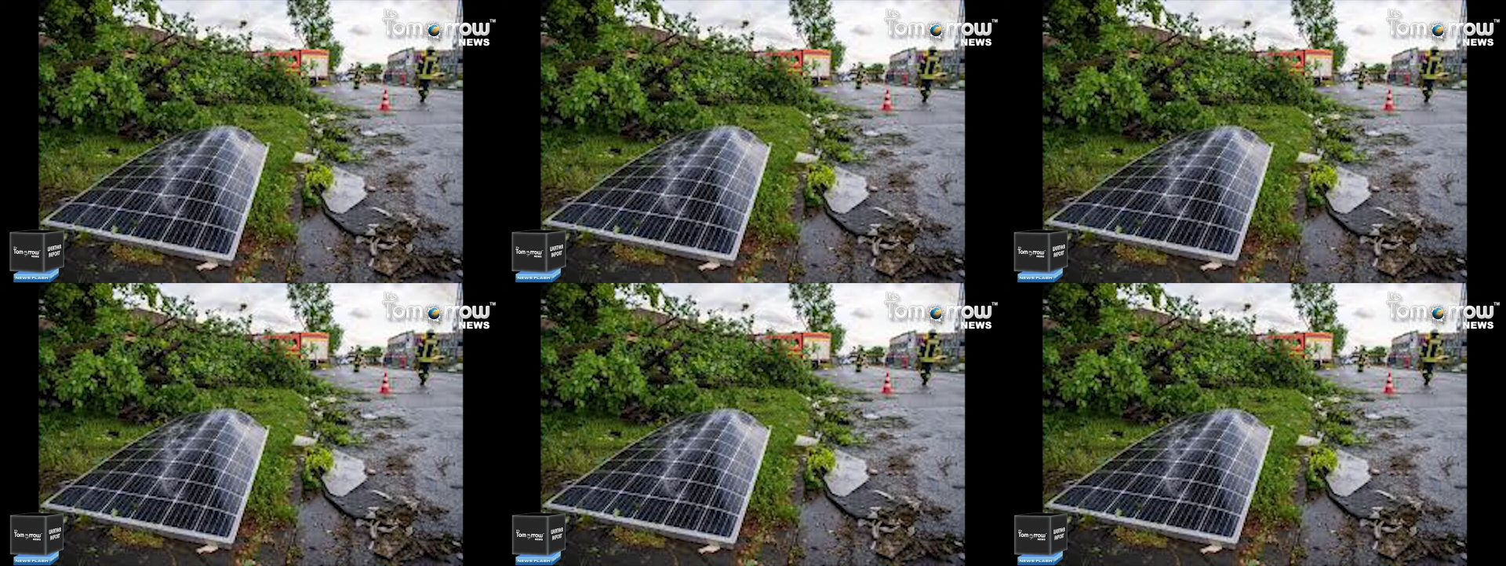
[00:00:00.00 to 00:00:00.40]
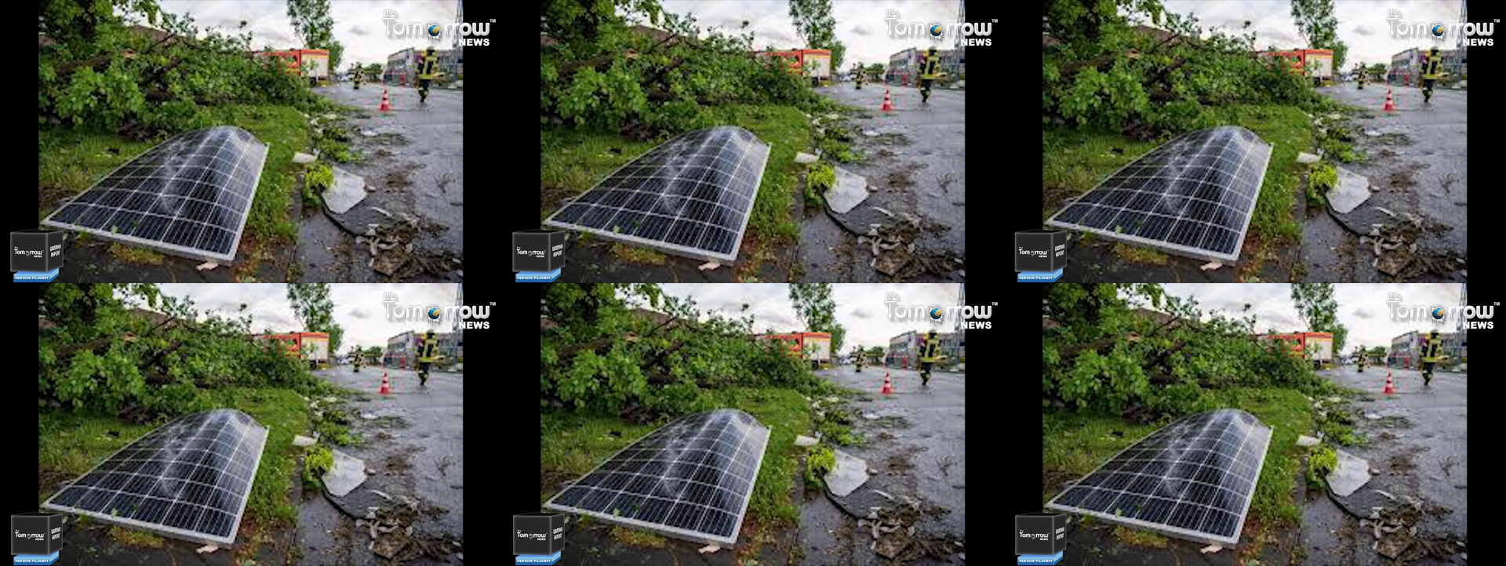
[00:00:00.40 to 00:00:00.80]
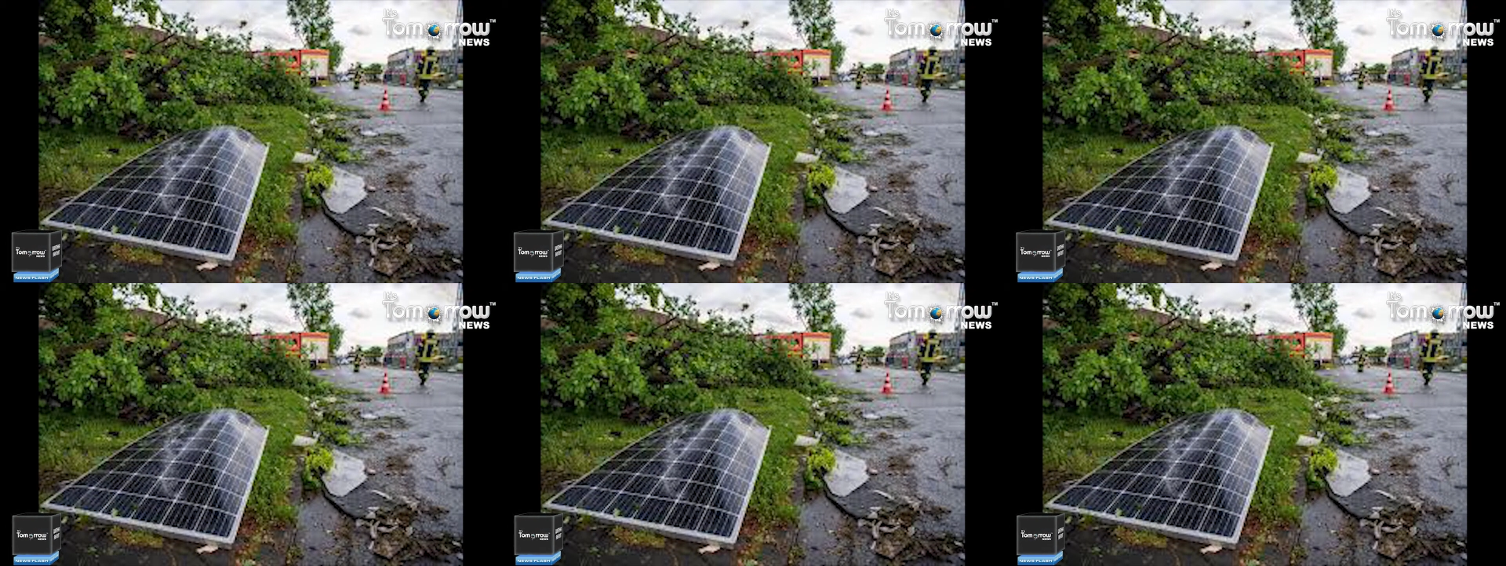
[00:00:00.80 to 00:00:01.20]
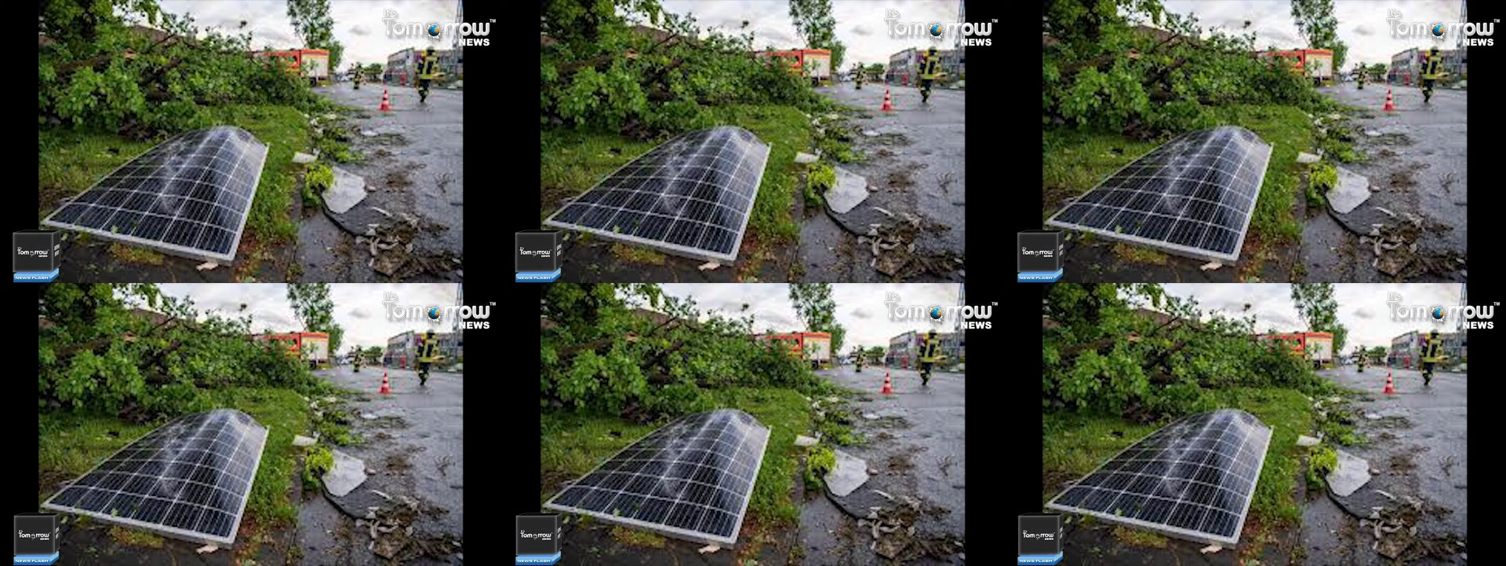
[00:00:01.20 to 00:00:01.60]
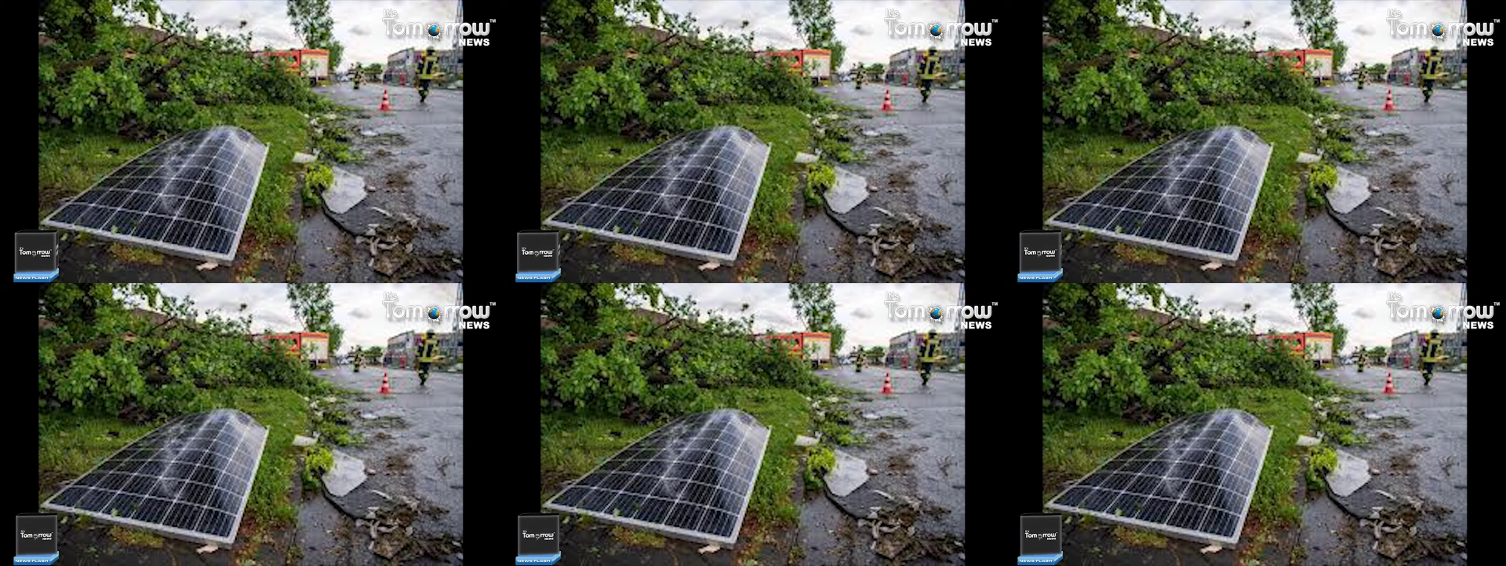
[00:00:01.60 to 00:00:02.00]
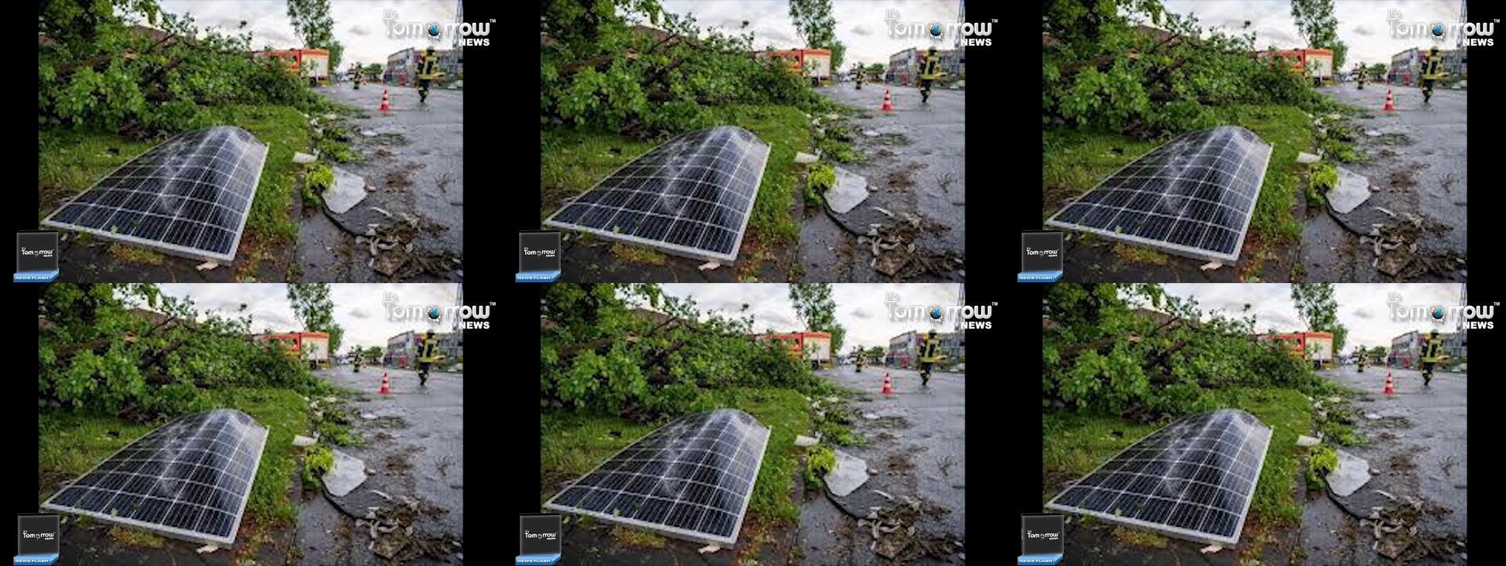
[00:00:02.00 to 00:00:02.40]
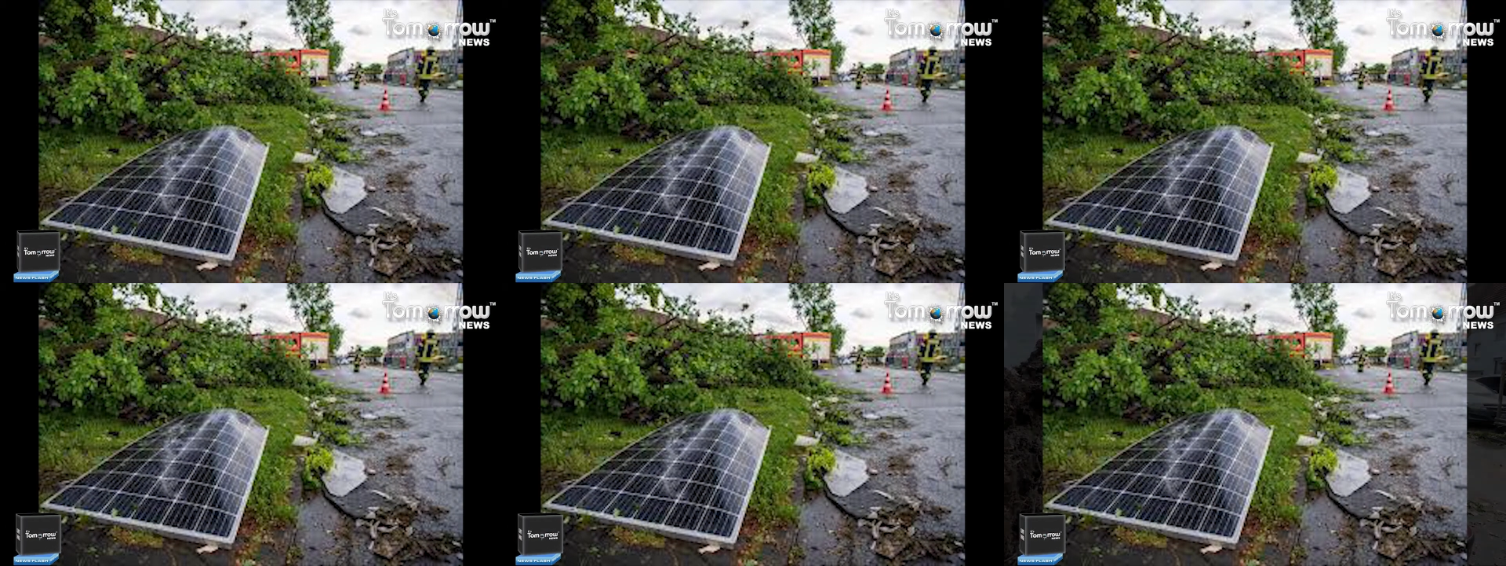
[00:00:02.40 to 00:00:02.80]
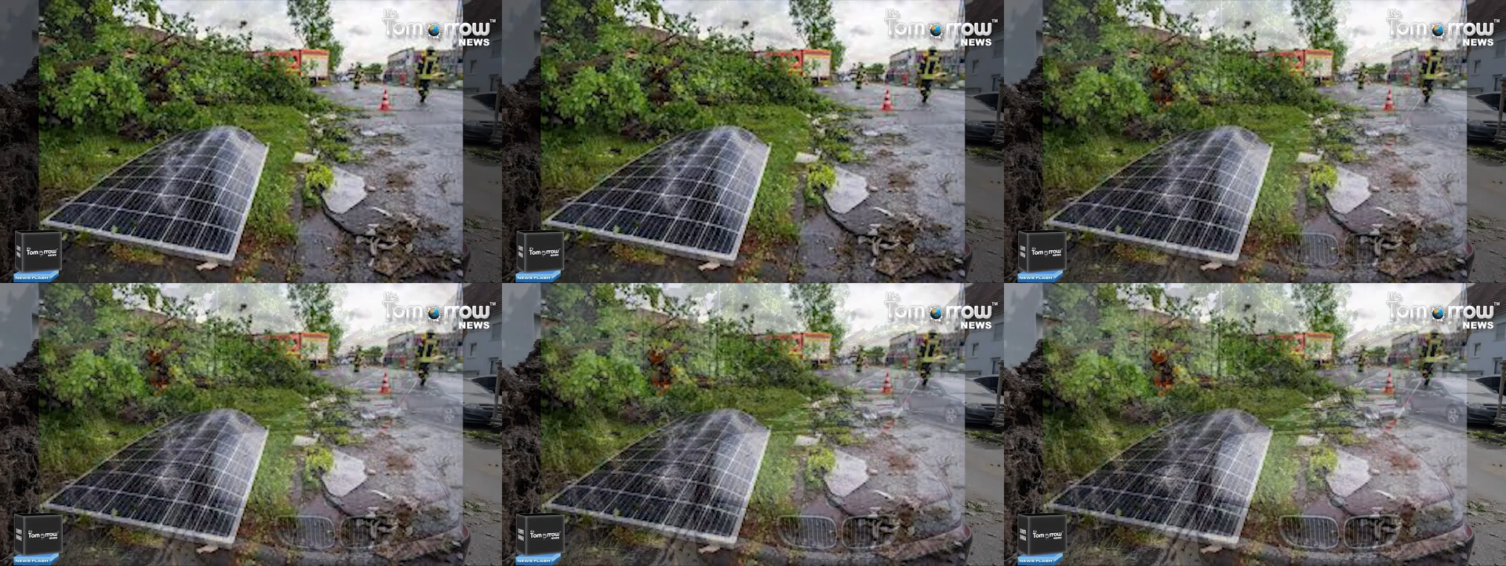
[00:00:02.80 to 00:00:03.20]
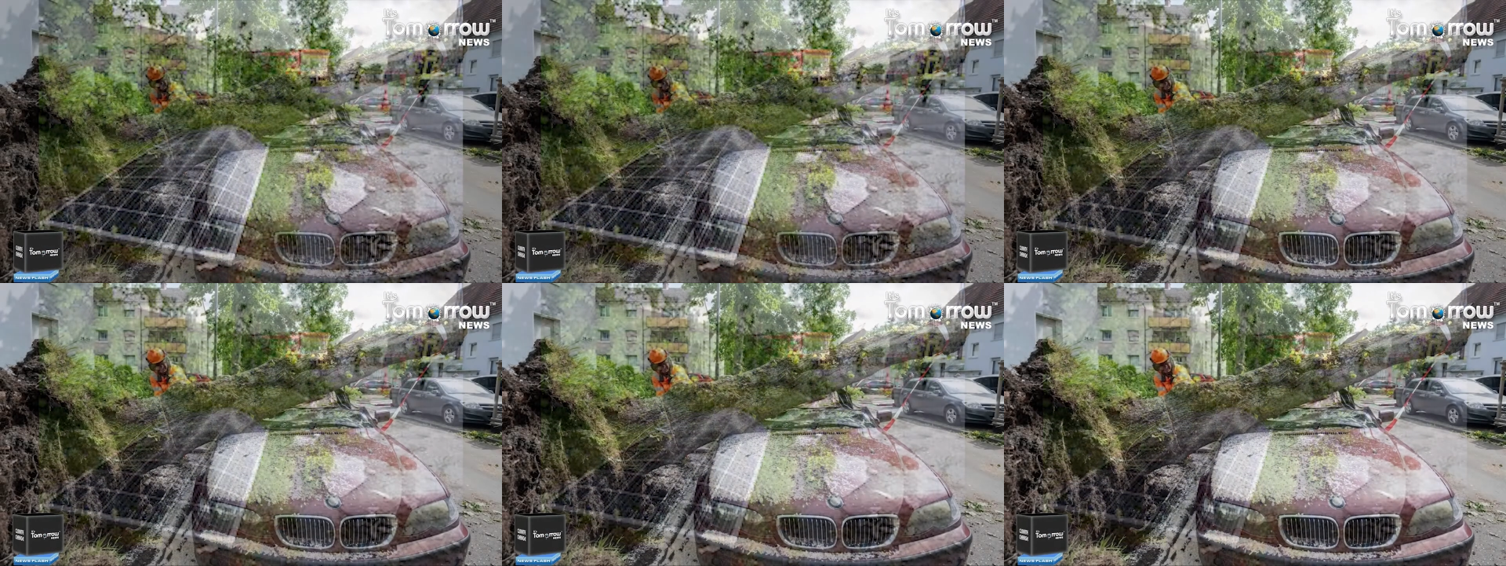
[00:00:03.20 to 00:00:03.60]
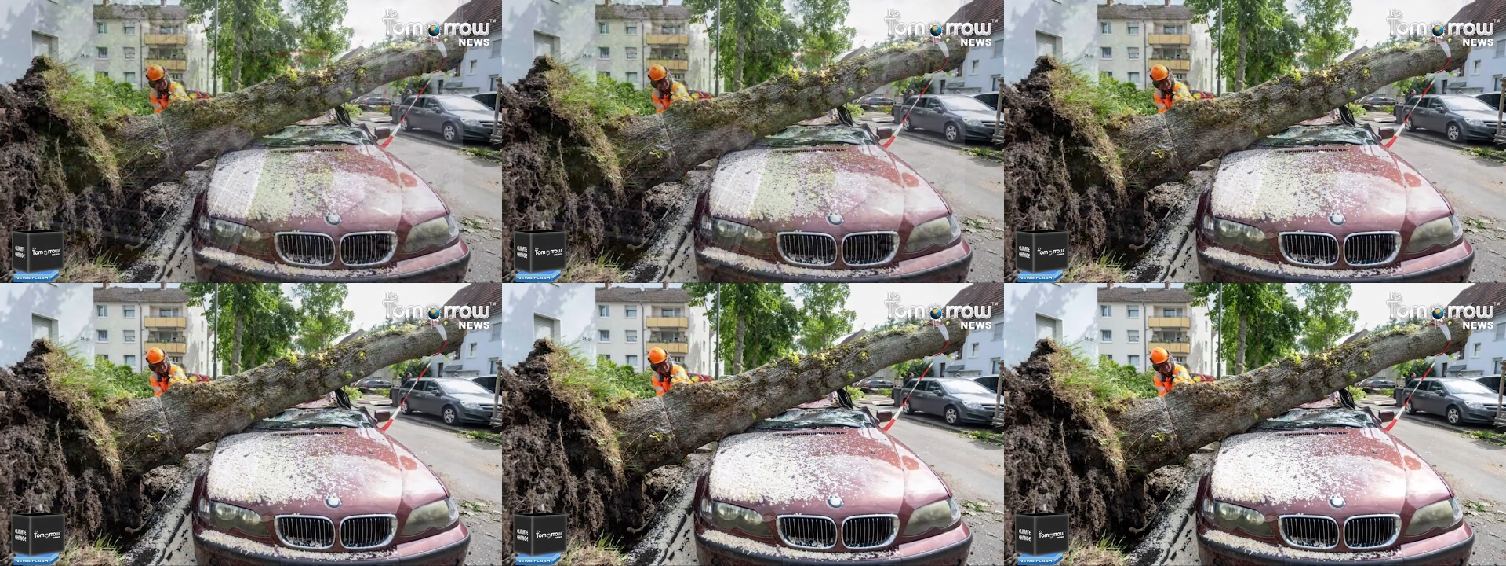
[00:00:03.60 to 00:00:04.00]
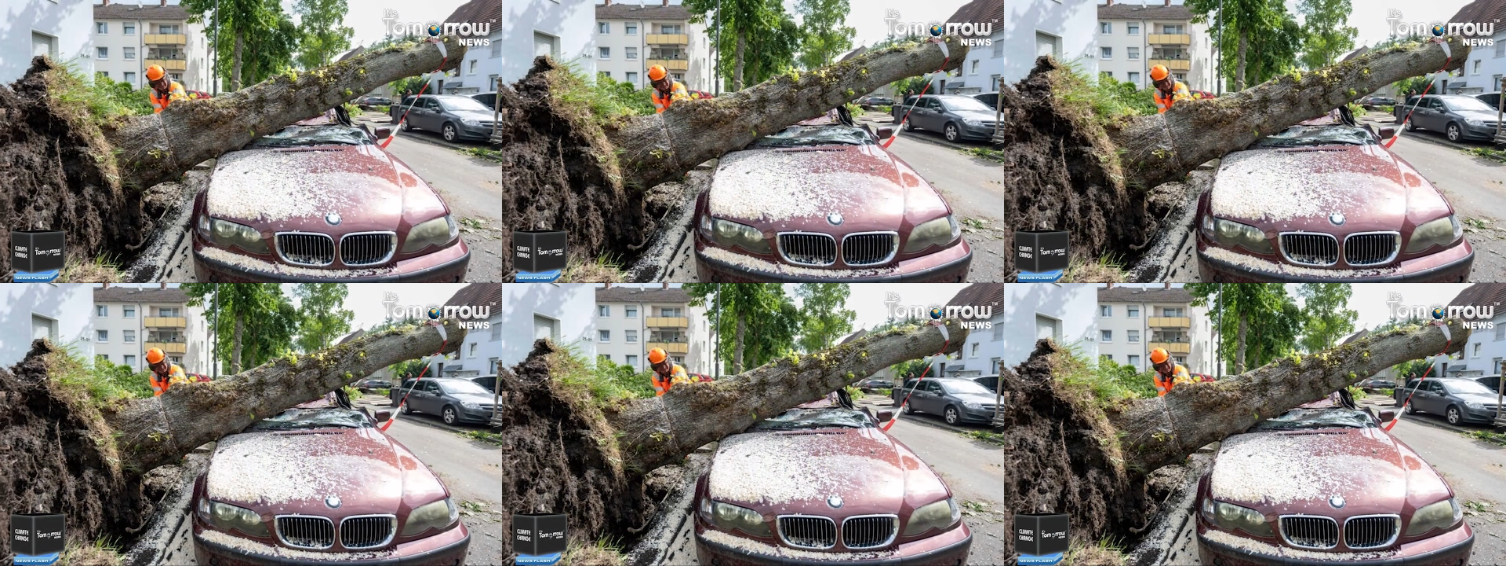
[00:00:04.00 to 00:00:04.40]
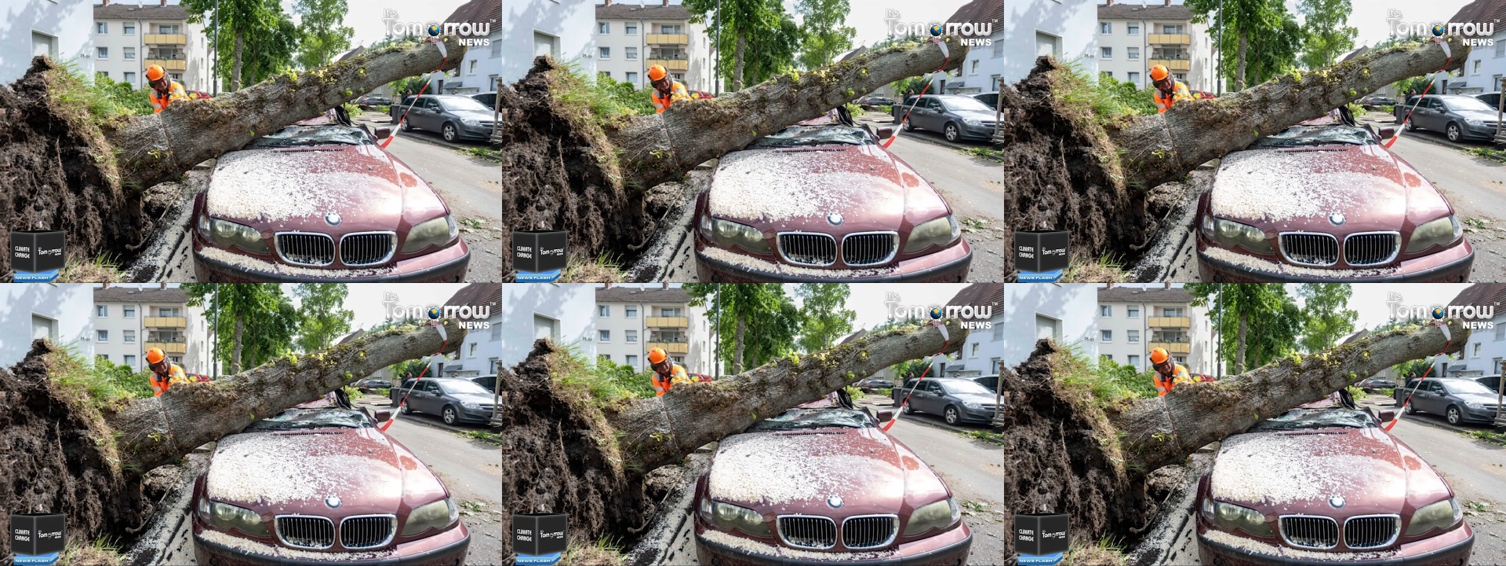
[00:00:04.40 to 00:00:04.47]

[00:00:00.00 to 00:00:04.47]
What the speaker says: Nobody's mouth can be seen.